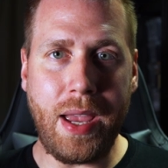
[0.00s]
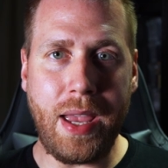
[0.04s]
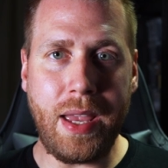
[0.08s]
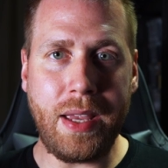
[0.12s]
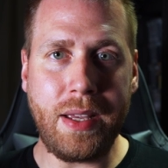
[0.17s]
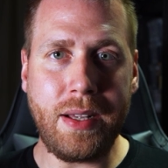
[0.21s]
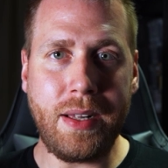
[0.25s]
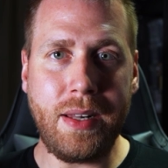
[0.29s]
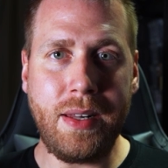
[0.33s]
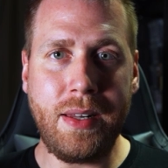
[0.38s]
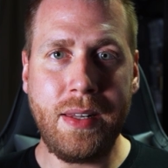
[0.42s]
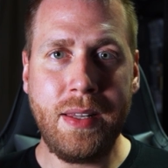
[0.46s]

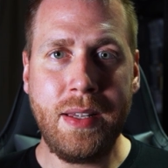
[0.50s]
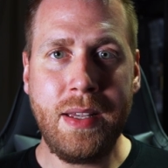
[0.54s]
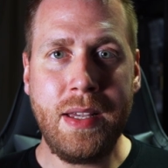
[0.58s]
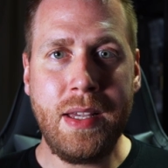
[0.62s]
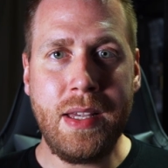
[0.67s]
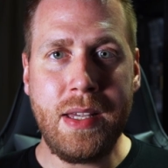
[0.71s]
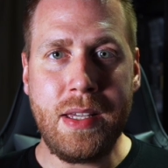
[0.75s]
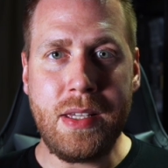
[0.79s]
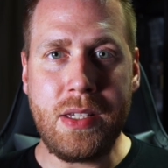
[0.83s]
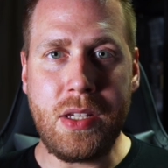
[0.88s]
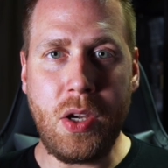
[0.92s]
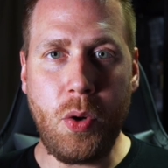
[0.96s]
angle,
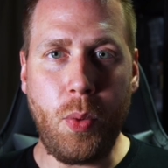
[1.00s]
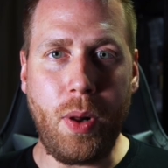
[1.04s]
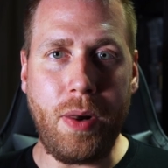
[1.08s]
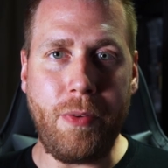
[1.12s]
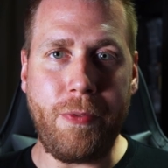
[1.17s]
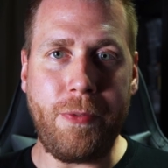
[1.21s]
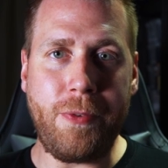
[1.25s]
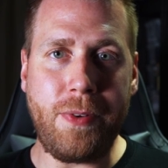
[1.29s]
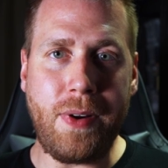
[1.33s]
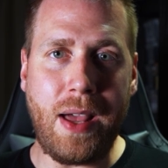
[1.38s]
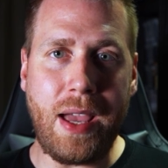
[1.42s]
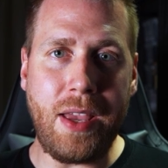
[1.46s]
you will
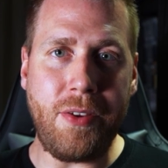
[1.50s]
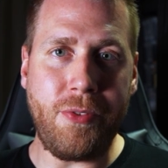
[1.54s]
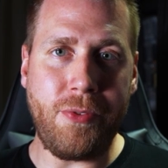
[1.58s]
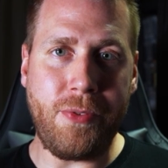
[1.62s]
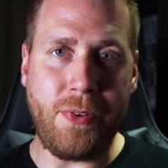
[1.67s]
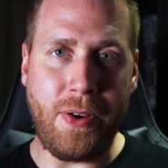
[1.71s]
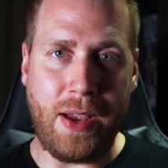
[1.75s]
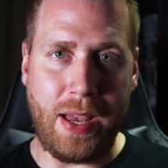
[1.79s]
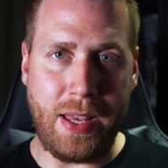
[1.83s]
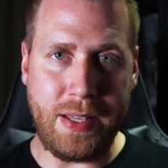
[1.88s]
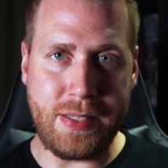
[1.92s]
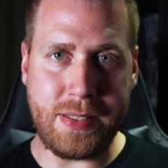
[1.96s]
fly
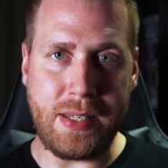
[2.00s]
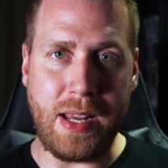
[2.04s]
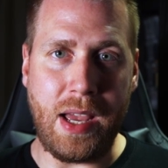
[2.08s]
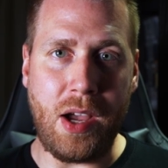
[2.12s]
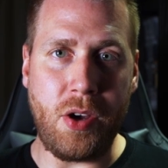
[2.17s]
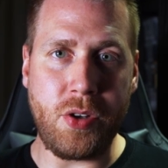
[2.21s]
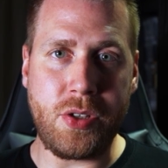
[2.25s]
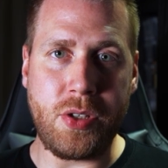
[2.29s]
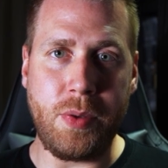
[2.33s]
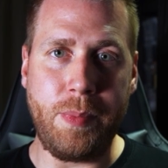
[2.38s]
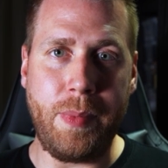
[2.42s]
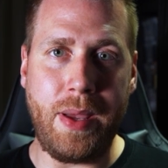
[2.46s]
faster
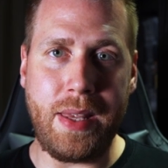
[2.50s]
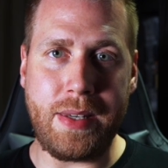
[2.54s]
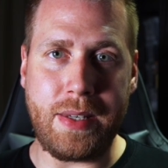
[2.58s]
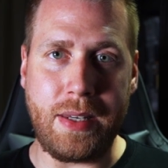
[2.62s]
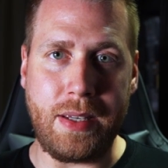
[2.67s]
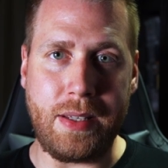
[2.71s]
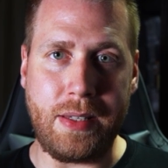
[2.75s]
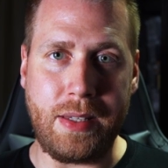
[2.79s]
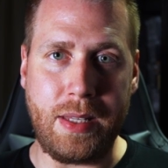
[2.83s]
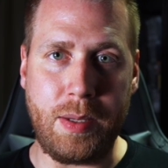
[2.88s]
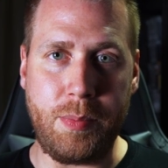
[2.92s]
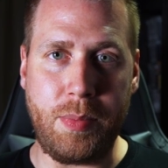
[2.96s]

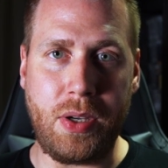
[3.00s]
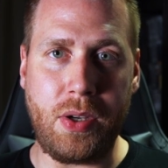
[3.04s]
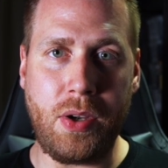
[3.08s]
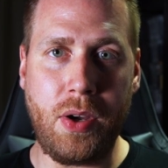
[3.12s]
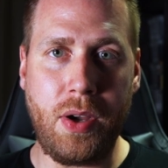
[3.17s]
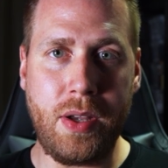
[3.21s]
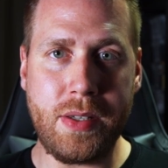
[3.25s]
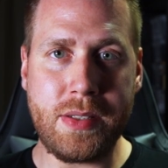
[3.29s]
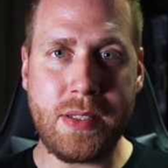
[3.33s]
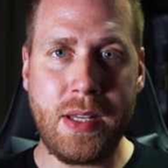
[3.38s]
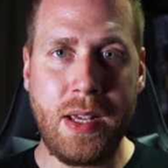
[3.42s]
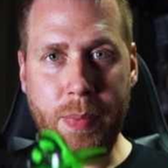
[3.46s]
automatically
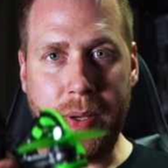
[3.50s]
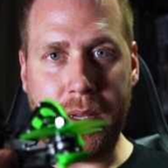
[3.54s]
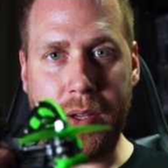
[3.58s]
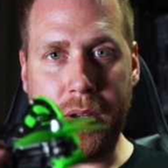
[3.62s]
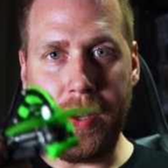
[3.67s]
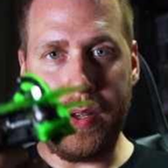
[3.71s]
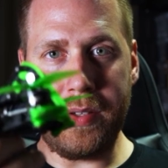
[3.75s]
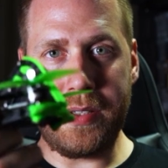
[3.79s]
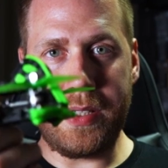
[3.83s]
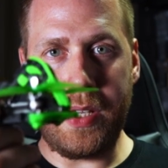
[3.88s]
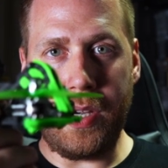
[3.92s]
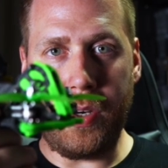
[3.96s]

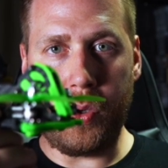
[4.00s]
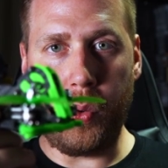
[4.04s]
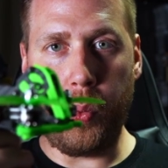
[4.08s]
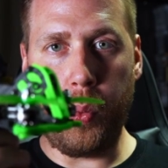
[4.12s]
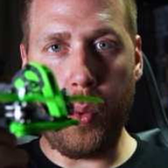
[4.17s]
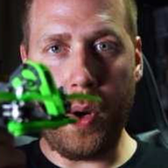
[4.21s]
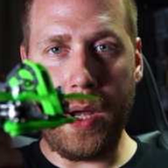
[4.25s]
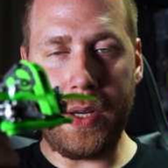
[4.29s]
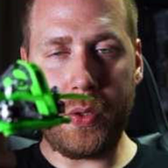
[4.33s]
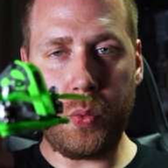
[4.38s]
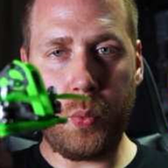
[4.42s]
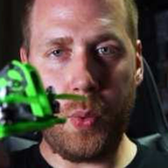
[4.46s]
because your
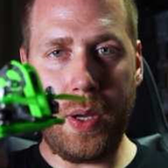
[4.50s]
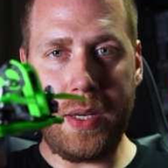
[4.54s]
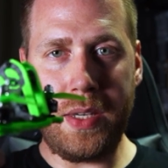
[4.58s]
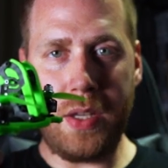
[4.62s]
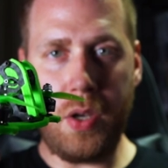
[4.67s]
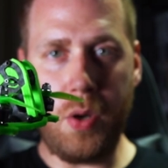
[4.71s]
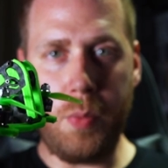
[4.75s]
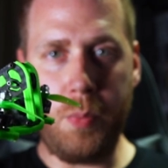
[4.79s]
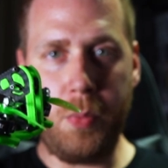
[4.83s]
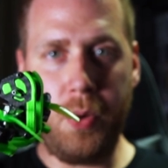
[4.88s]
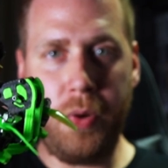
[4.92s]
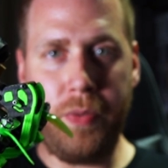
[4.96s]
quad, when
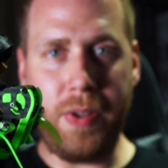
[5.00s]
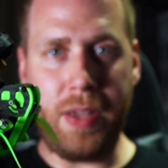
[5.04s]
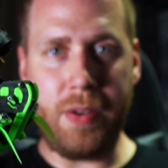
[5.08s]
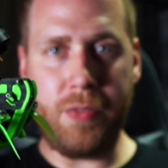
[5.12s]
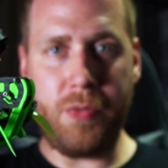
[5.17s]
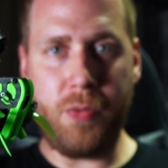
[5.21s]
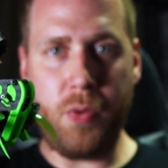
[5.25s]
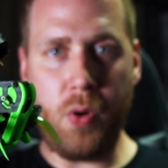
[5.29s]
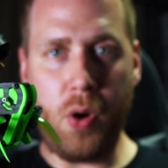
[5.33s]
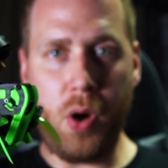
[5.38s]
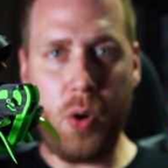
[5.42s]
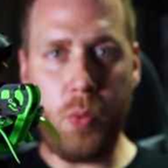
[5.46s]
you're moving
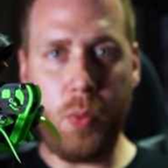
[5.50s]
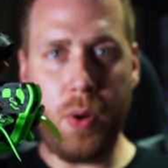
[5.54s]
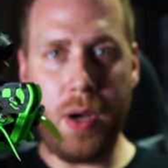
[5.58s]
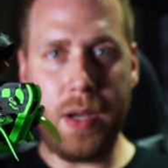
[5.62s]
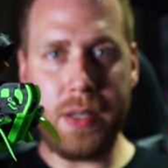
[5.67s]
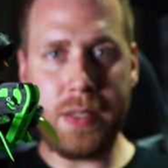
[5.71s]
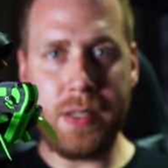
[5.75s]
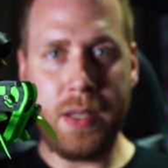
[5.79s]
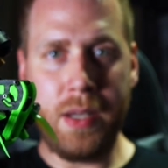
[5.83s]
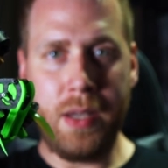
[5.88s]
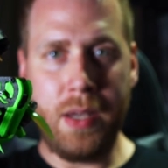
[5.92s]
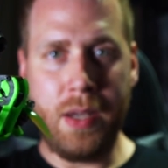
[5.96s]

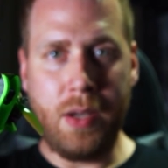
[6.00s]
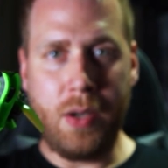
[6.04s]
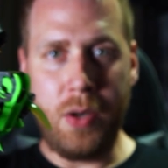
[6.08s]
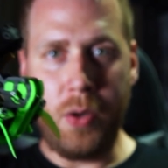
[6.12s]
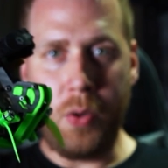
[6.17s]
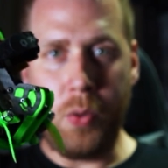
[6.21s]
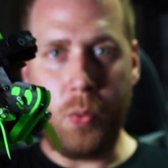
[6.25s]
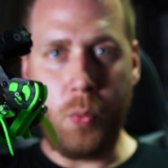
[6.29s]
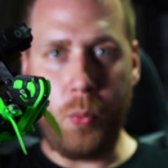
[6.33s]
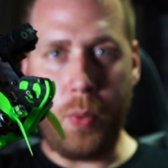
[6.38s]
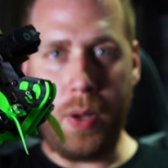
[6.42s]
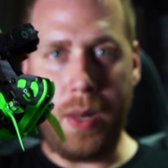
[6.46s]
forward,
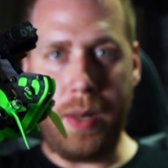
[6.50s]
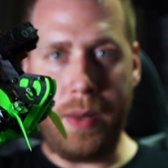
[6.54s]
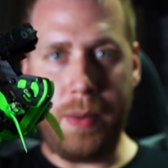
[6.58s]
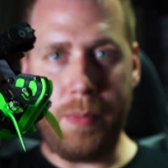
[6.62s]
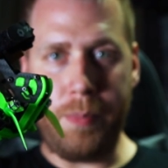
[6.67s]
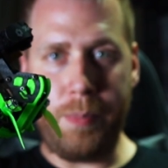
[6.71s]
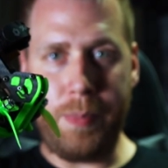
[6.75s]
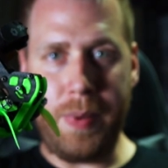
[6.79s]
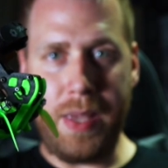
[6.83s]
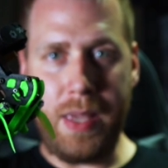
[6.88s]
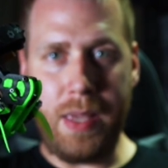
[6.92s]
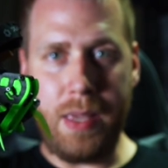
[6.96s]
will
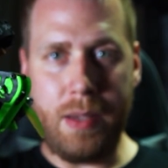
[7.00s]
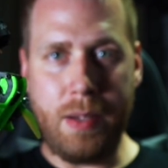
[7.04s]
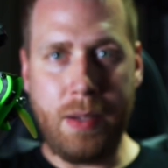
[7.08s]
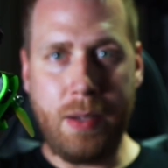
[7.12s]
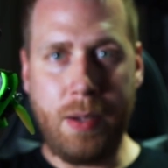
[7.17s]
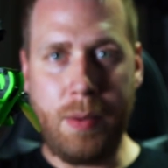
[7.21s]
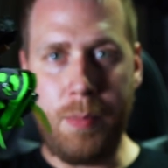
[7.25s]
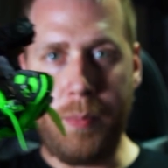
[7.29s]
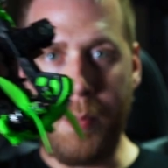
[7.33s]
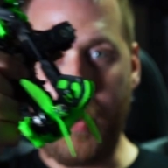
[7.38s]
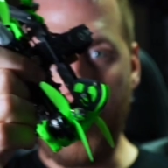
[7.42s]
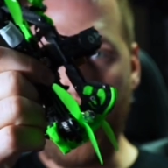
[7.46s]
be
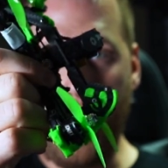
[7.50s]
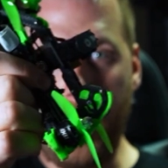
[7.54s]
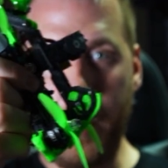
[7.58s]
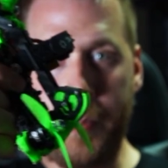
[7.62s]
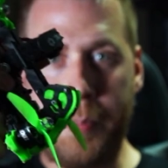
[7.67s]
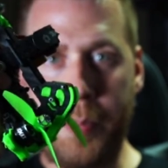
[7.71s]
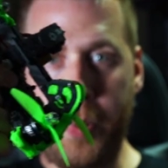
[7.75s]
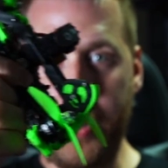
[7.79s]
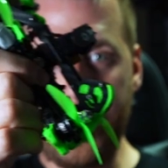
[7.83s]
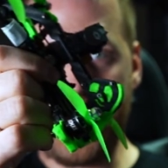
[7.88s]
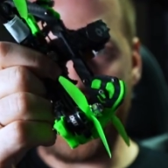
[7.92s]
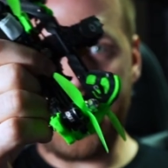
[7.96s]
more
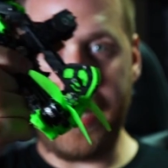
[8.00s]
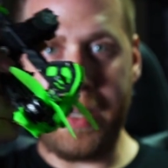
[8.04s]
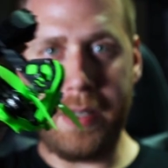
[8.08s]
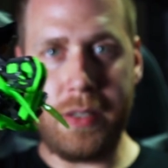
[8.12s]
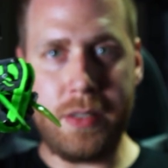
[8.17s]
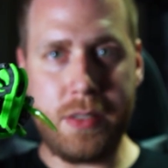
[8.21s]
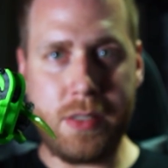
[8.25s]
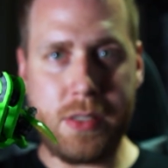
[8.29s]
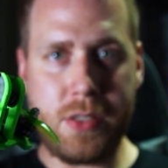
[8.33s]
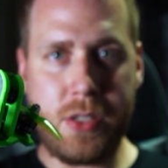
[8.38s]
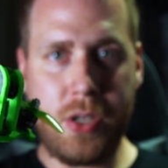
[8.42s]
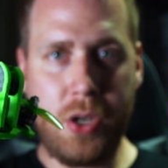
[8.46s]

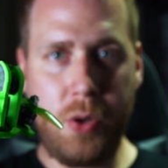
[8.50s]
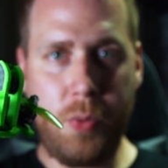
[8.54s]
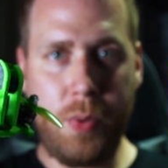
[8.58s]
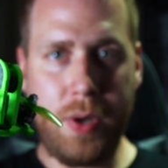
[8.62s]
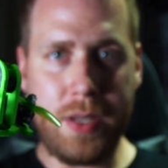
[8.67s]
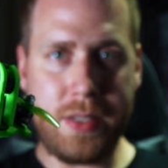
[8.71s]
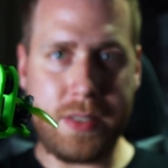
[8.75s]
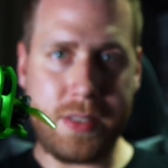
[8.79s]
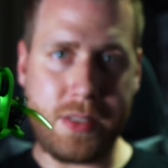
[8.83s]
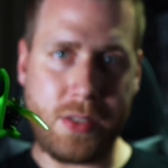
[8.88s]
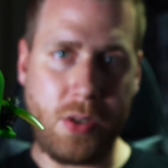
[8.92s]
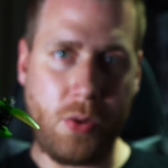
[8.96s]
pushing
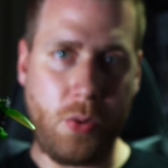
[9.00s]
towards